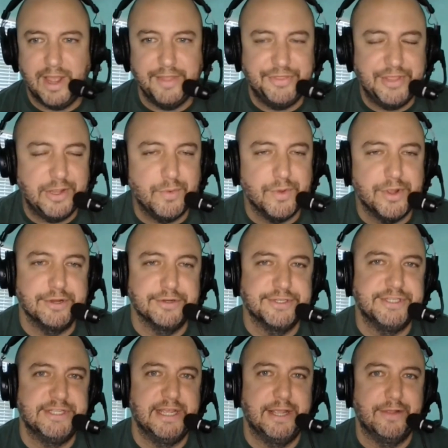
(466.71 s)
I think what you're
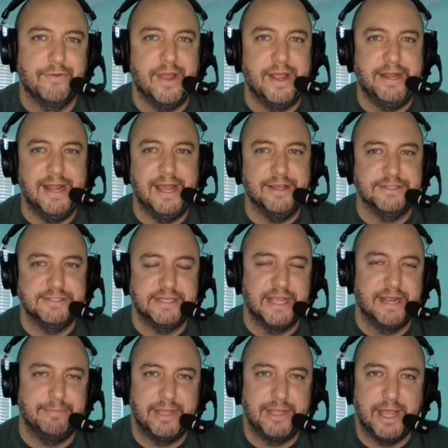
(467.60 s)
seeing right now is
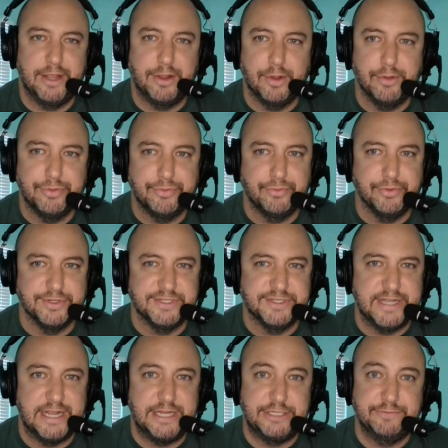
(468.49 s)
the NBA go through a
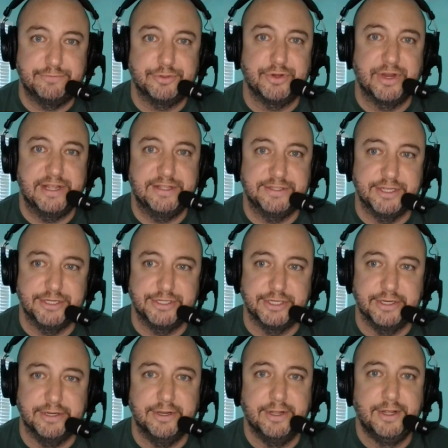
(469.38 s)
stage of
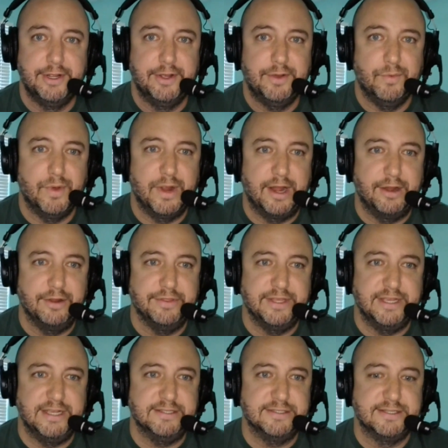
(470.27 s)
transition where
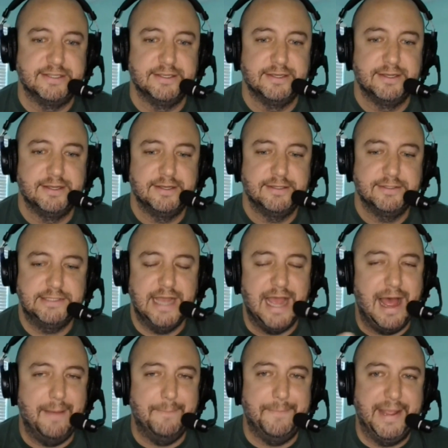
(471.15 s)
these
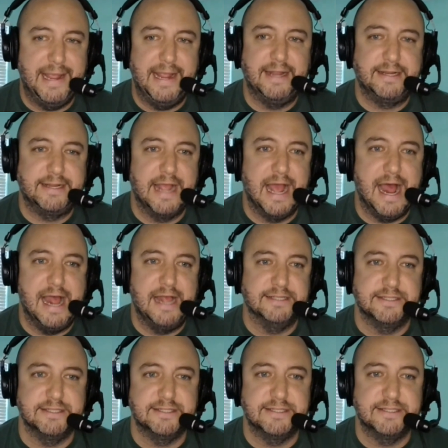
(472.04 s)
top paid guys,
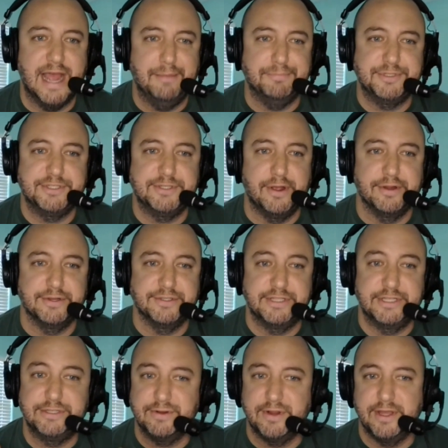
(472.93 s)
the top stars,
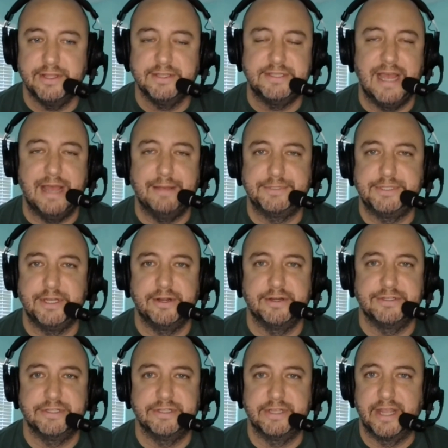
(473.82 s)
these are all the top stars
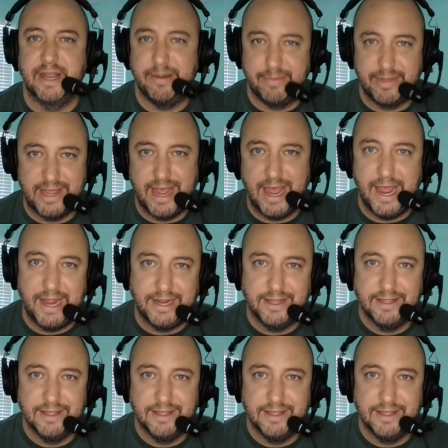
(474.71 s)
in the NBA.